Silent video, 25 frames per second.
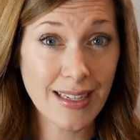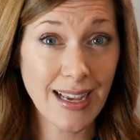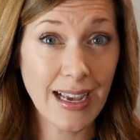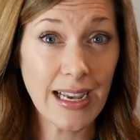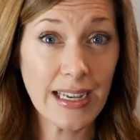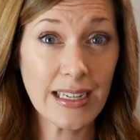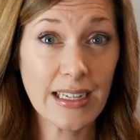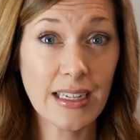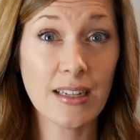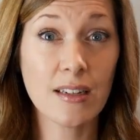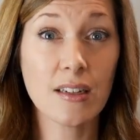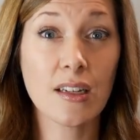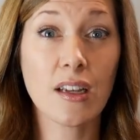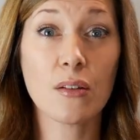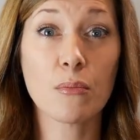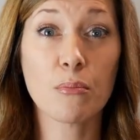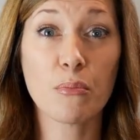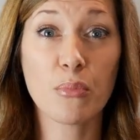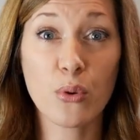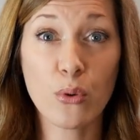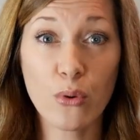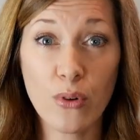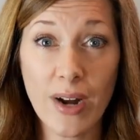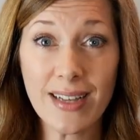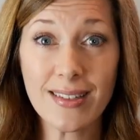I can
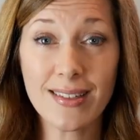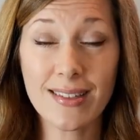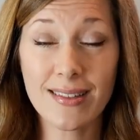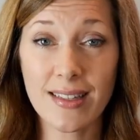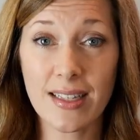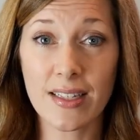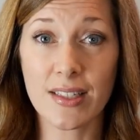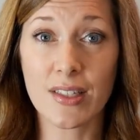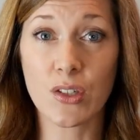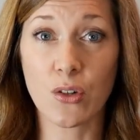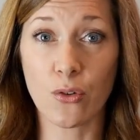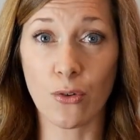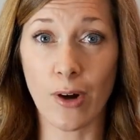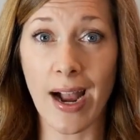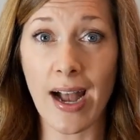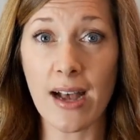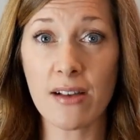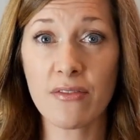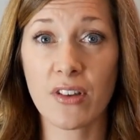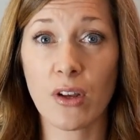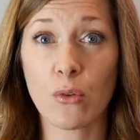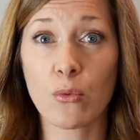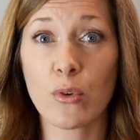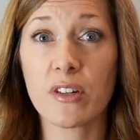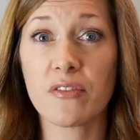compress this
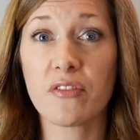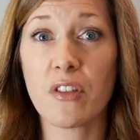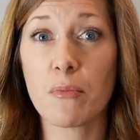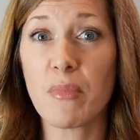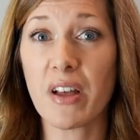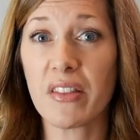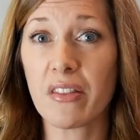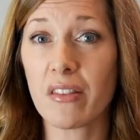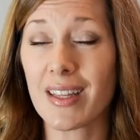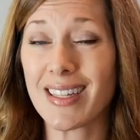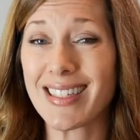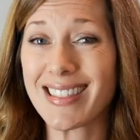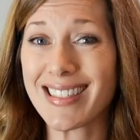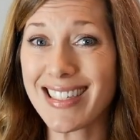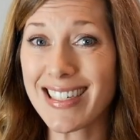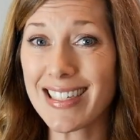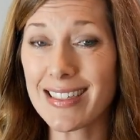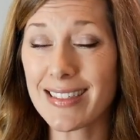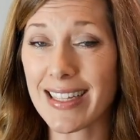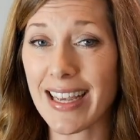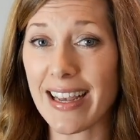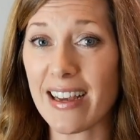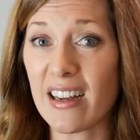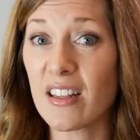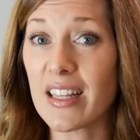graph, get rid of the monthly
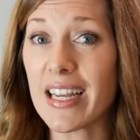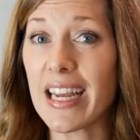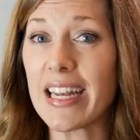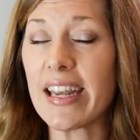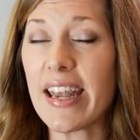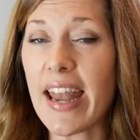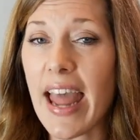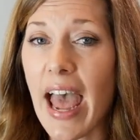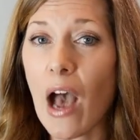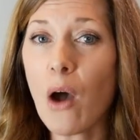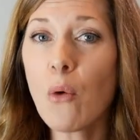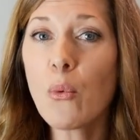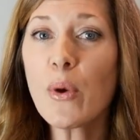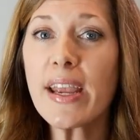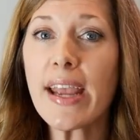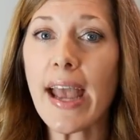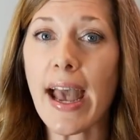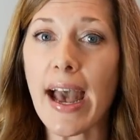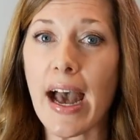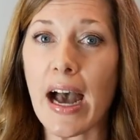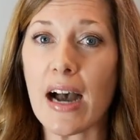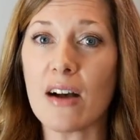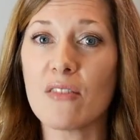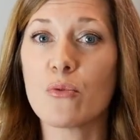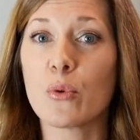detail, and now we
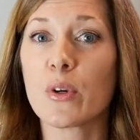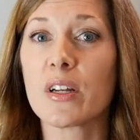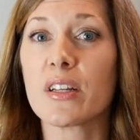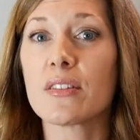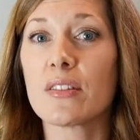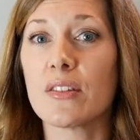have what is